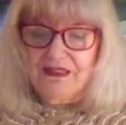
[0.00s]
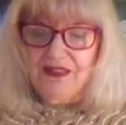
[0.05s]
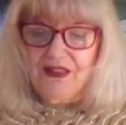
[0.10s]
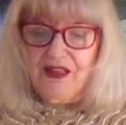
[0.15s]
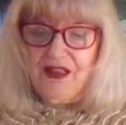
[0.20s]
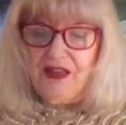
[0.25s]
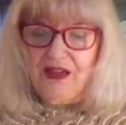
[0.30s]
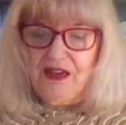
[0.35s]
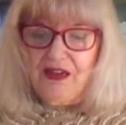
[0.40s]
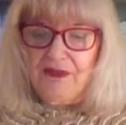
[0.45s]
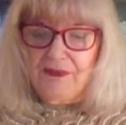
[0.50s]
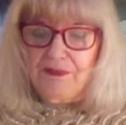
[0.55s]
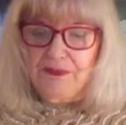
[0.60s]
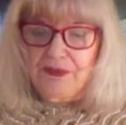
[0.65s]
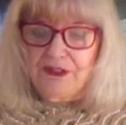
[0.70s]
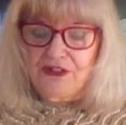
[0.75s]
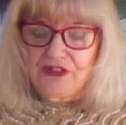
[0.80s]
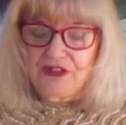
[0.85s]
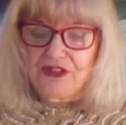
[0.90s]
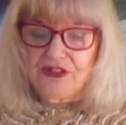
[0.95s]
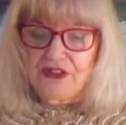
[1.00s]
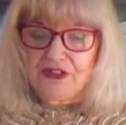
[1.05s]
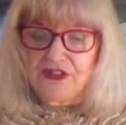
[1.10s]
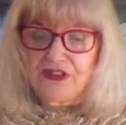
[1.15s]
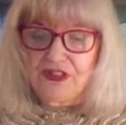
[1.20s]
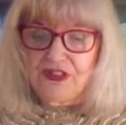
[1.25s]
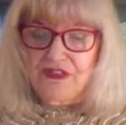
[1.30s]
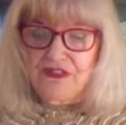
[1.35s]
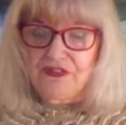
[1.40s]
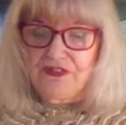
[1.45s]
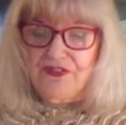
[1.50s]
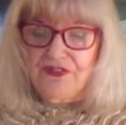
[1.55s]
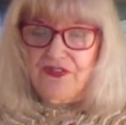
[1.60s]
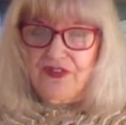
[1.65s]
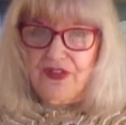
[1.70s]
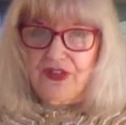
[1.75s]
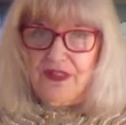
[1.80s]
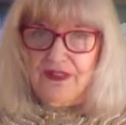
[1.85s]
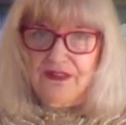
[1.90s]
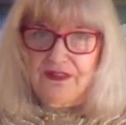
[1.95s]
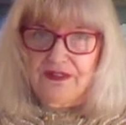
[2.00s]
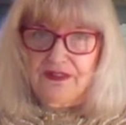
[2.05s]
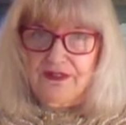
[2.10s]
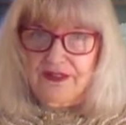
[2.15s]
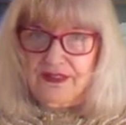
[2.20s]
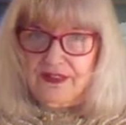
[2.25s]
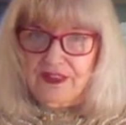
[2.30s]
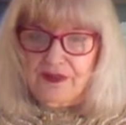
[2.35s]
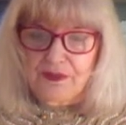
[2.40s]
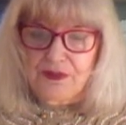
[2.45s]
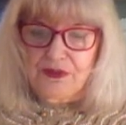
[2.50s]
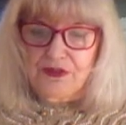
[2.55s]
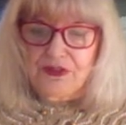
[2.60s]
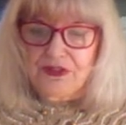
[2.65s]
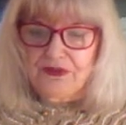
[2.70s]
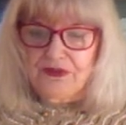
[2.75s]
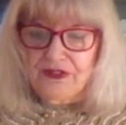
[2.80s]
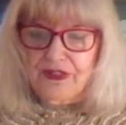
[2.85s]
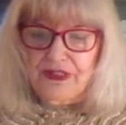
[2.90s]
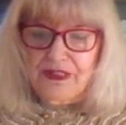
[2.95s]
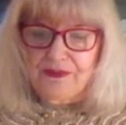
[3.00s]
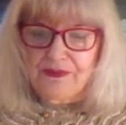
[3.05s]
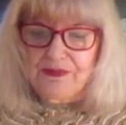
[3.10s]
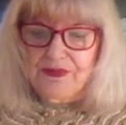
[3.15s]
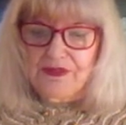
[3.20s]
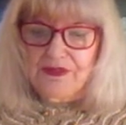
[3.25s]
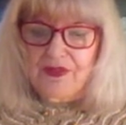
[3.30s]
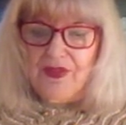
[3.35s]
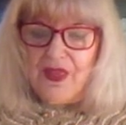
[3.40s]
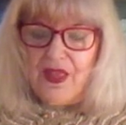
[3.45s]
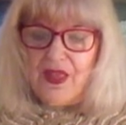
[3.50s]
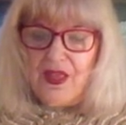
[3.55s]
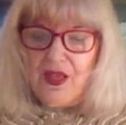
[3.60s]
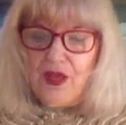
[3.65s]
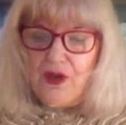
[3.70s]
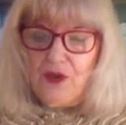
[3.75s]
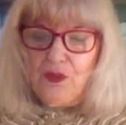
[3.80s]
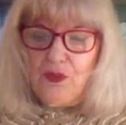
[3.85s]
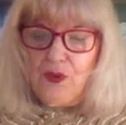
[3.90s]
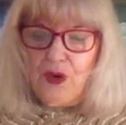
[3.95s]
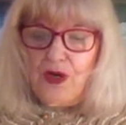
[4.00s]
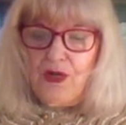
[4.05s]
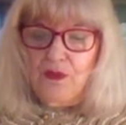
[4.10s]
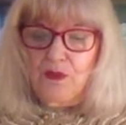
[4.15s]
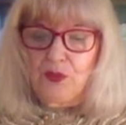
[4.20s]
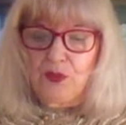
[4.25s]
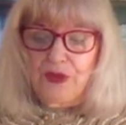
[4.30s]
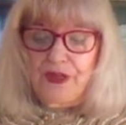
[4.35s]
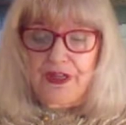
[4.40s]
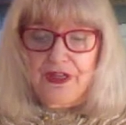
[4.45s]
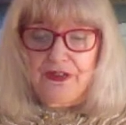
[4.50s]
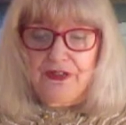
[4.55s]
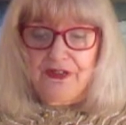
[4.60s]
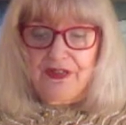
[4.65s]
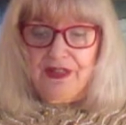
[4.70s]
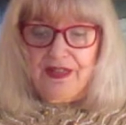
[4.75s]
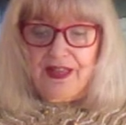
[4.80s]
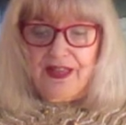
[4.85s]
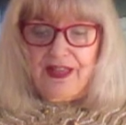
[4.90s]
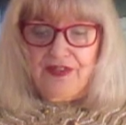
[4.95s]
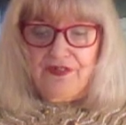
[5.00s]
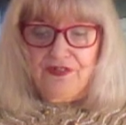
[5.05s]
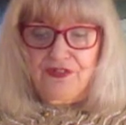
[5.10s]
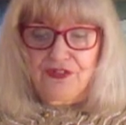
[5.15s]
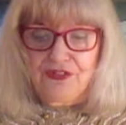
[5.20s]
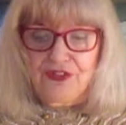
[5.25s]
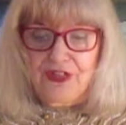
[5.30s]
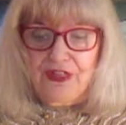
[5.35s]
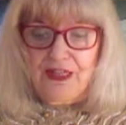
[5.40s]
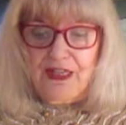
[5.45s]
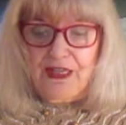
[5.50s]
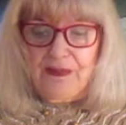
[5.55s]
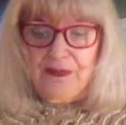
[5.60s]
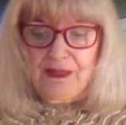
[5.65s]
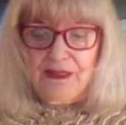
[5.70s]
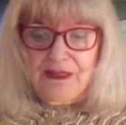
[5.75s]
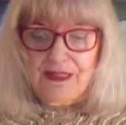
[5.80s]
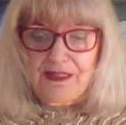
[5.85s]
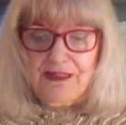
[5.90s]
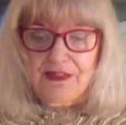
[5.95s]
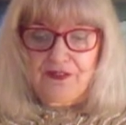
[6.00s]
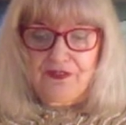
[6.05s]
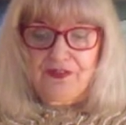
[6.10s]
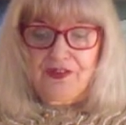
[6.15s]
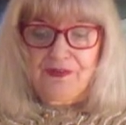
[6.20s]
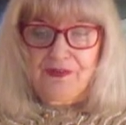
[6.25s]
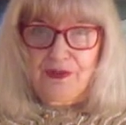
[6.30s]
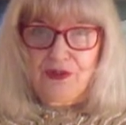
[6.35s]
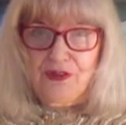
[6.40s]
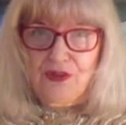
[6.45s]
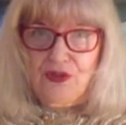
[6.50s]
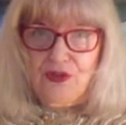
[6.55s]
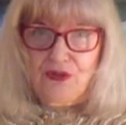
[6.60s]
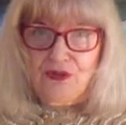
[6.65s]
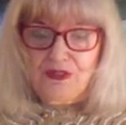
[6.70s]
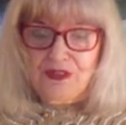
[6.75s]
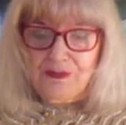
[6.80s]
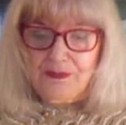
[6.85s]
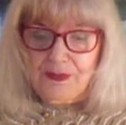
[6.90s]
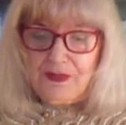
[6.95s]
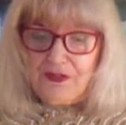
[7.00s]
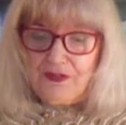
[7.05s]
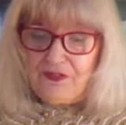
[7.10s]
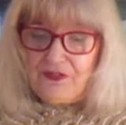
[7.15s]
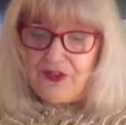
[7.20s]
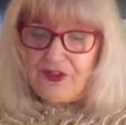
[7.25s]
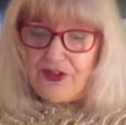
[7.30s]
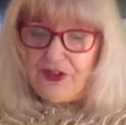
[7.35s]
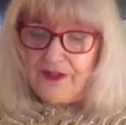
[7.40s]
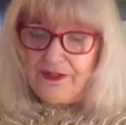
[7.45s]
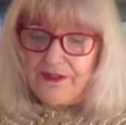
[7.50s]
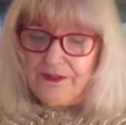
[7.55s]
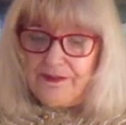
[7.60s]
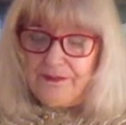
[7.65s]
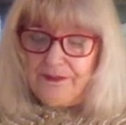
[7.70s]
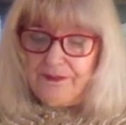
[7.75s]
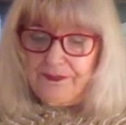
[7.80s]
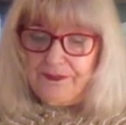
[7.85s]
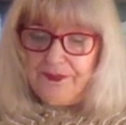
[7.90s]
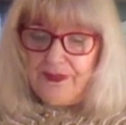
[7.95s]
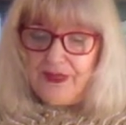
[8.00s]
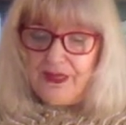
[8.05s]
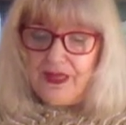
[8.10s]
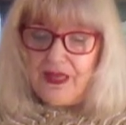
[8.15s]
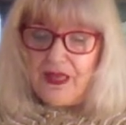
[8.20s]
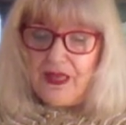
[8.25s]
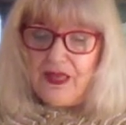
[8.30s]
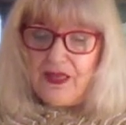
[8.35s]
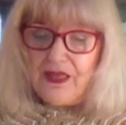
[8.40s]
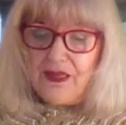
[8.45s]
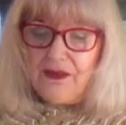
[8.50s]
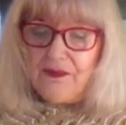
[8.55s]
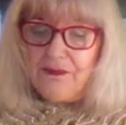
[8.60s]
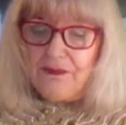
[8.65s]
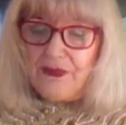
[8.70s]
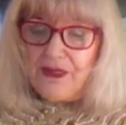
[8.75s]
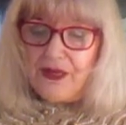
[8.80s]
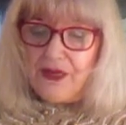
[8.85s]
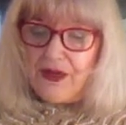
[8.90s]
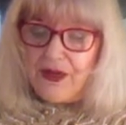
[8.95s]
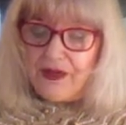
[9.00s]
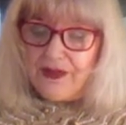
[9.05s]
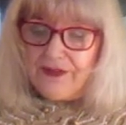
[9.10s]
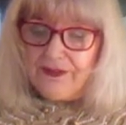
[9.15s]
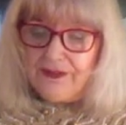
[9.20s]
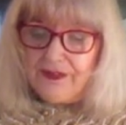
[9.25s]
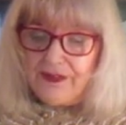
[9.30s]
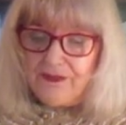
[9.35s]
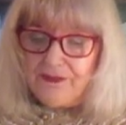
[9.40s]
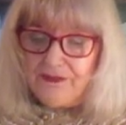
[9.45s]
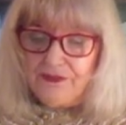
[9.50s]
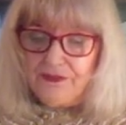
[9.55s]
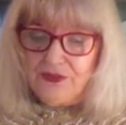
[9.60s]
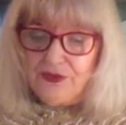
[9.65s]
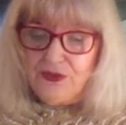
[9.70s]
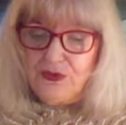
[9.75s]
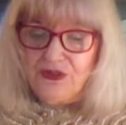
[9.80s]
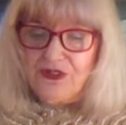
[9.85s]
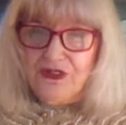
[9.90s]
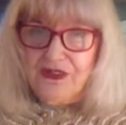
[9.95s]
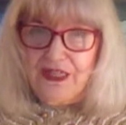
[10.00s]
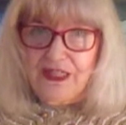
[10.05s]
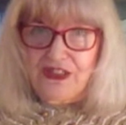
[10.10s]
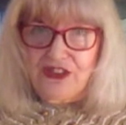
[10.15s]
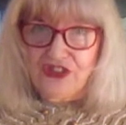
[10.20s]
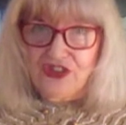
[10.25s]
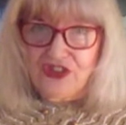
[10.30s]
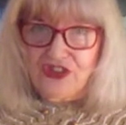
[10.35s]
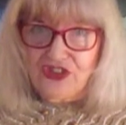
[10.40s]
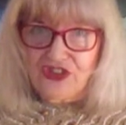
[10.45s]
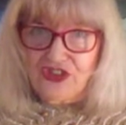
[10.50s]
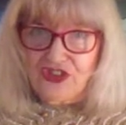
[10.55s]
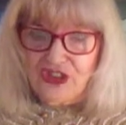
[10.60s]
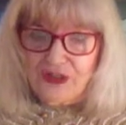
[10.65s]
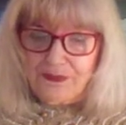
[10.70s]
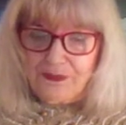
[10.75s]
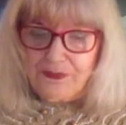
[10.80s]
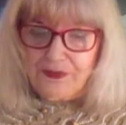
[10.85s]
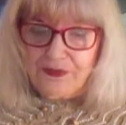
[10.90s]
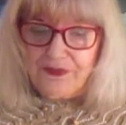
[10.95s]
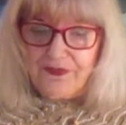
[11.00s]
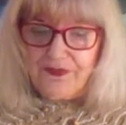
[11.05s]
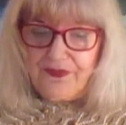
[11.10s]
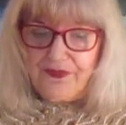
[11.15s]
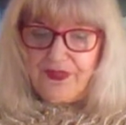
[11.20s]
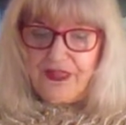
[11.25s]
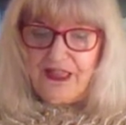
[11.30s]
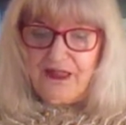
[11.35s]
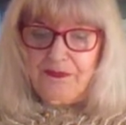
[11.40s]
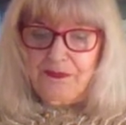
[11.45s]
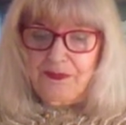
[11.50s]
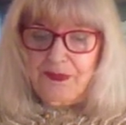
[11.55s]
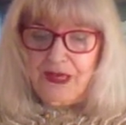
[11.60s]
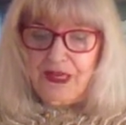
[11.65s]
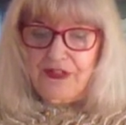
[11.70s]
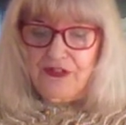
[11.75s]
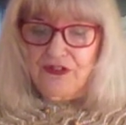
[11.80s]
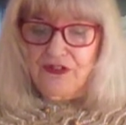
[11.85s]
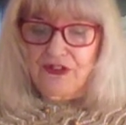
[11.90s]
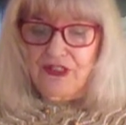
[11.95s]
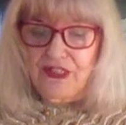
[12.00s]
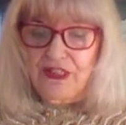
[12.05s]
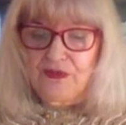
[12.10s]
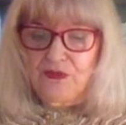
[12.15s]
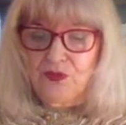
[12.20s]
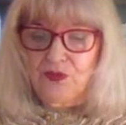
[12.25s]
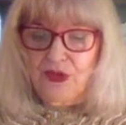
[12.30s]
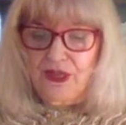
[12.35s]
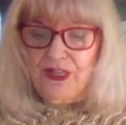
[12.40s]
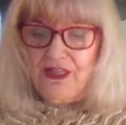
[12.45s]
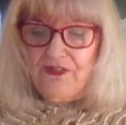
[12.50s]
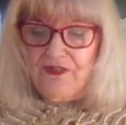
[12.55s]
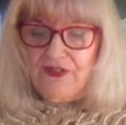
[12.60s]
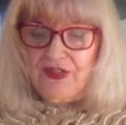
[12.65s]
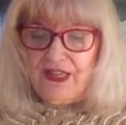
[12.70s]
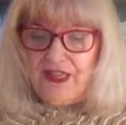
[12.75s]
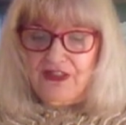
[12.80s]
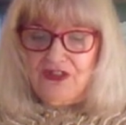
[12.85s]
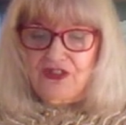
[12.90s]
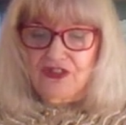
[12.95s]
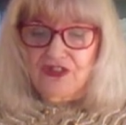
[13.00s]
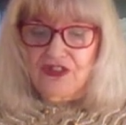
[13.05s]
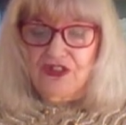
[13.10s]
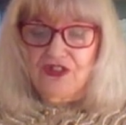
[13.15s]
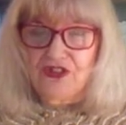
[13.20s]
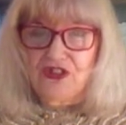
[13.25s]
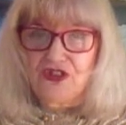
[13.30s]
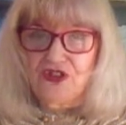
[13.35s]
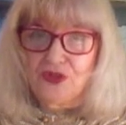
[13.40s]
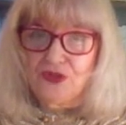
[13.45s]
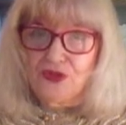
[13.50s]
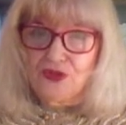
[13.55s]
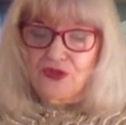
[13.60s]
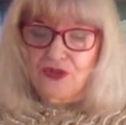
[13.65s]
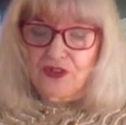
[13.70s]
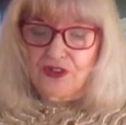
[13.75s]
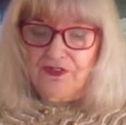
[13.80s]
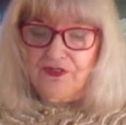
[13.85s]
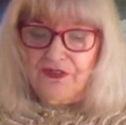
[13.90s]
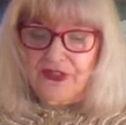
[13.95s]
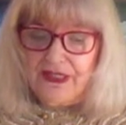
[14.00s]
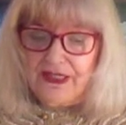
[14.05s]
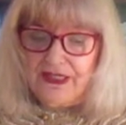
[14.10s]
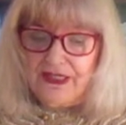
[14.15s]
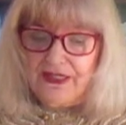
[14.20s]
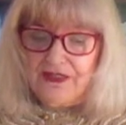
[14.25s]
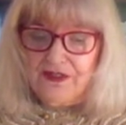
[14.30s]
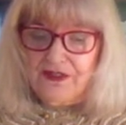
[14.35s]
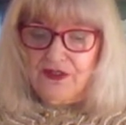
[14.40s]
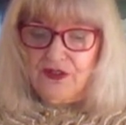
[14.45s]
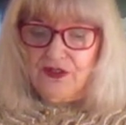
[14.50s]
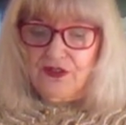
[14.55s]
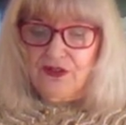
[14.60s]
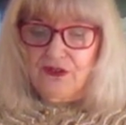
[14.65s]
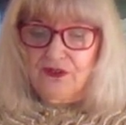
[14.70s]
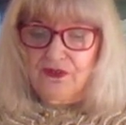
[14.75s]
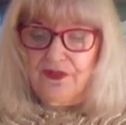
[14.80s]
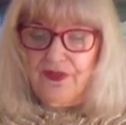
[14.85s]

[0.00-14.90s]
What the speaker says: high-pitched, terrified, desperate screams, while weird laughter emanated from the ghosts by the fire. Behind them was an ancient ship, a battered and wave-lashed schooner of decades ago,